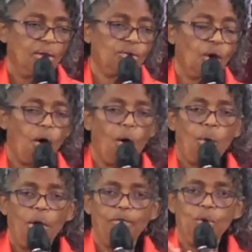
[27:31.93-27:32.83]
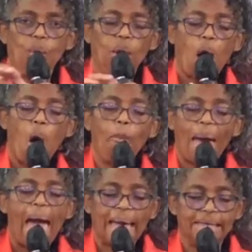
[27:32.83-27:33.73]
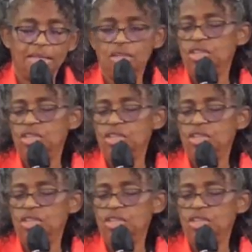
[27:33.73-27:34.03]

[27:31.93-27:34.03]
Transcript: So if you will go back